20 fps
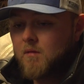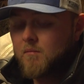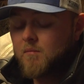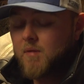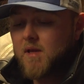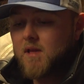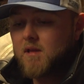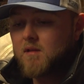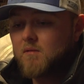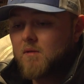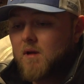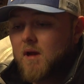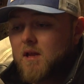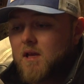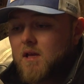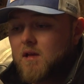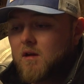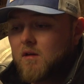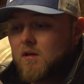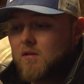picking the right
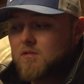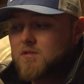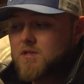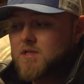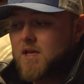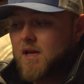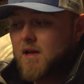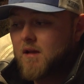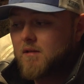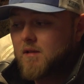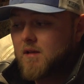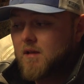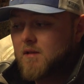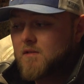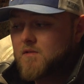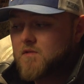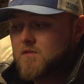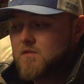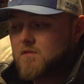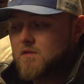e-caller sound
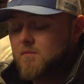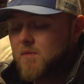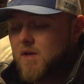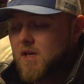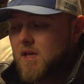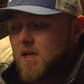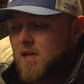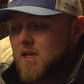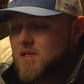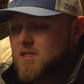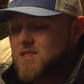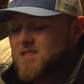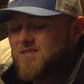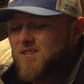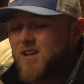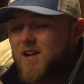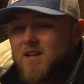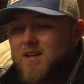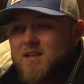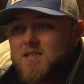is to me is
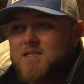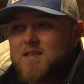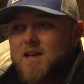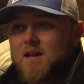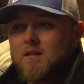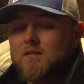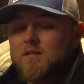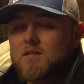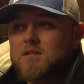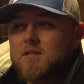trying to sound